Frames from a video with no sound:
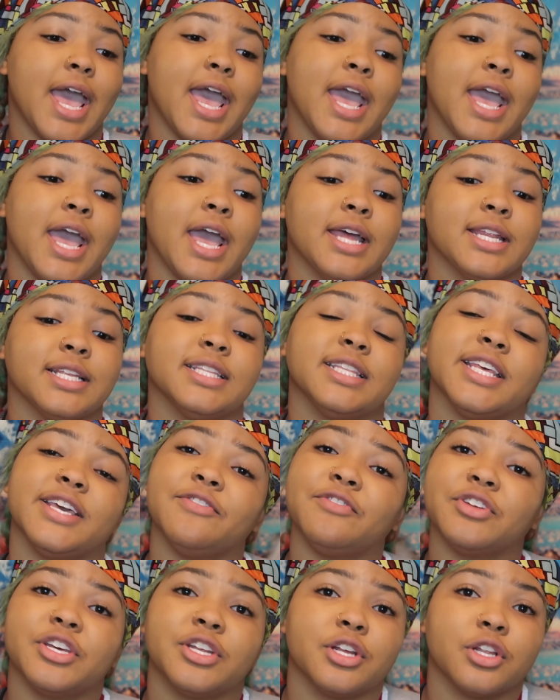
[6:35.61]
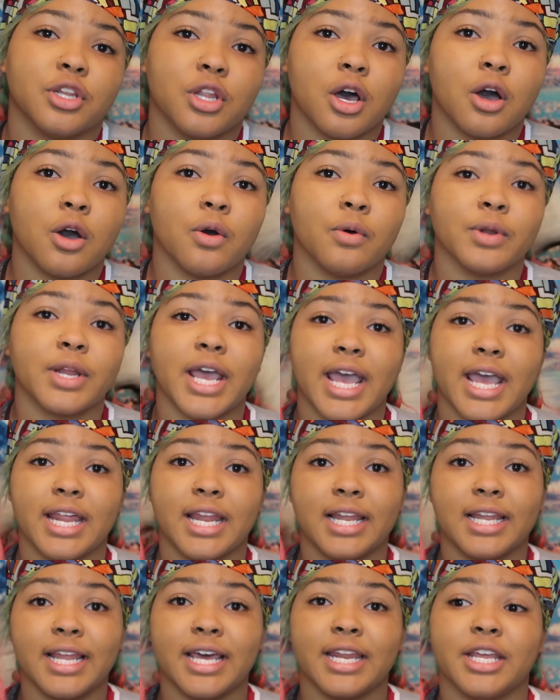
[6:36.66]
and leaving it alone
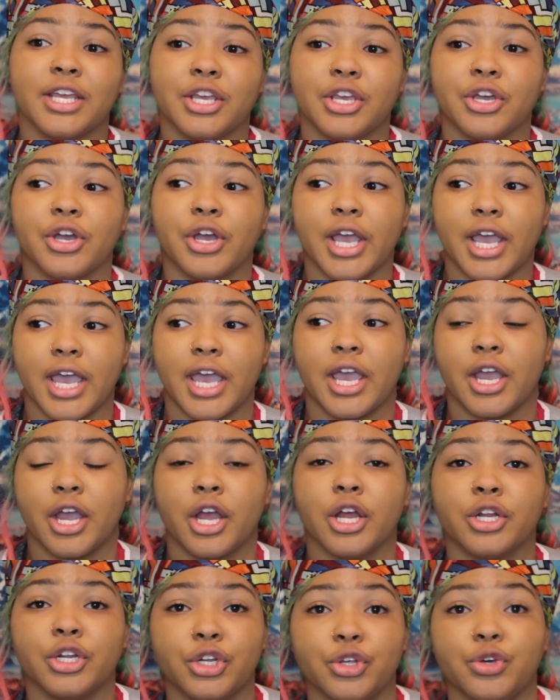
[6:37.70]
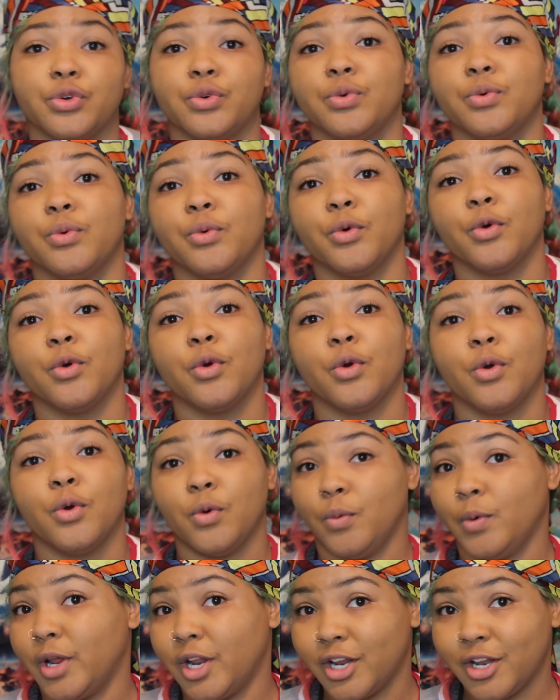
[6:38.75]
and letting your hair do
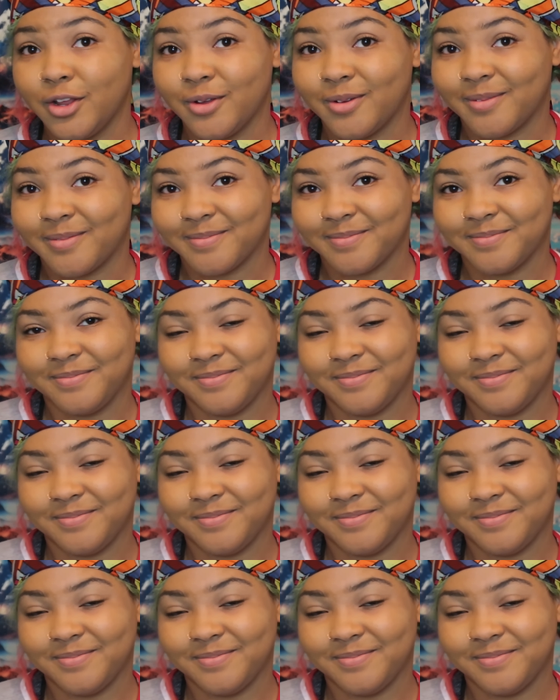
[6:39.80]
what it do.